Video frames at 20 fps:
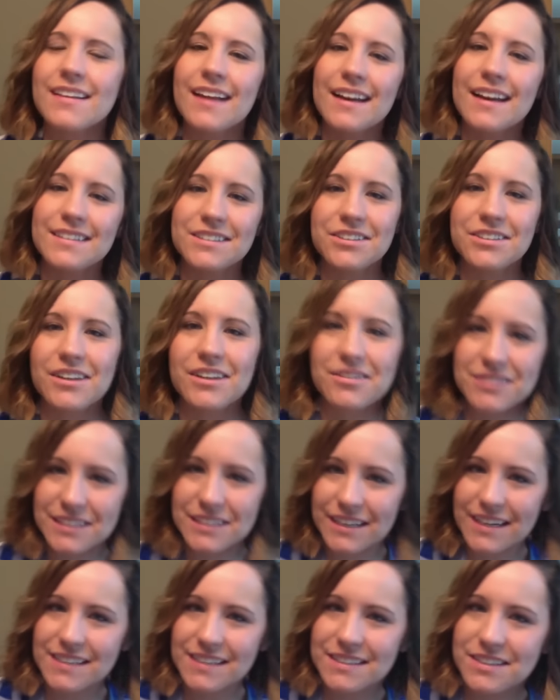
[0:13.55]
Last year I was
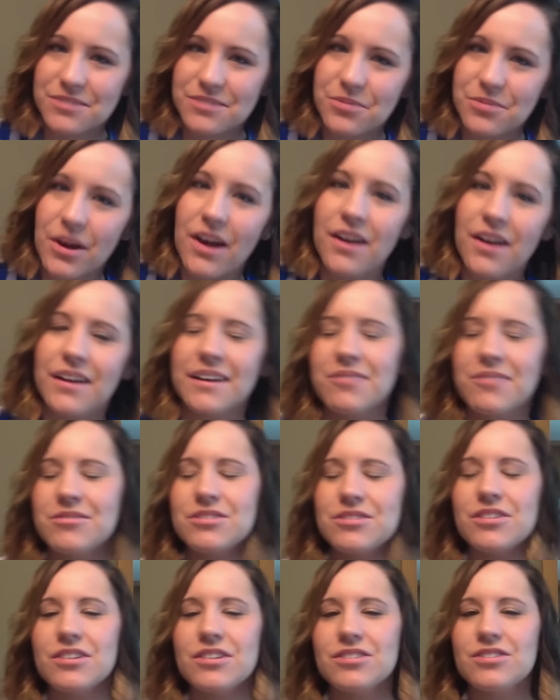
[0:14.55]
a guest as well, and it
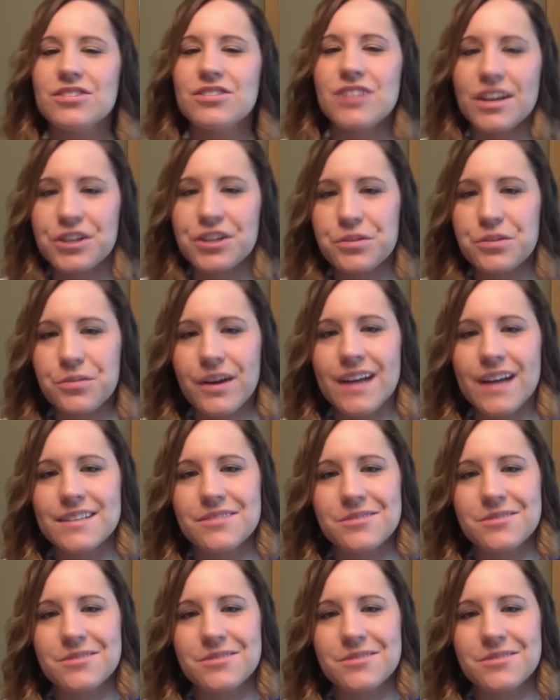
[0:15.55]
was such a blast.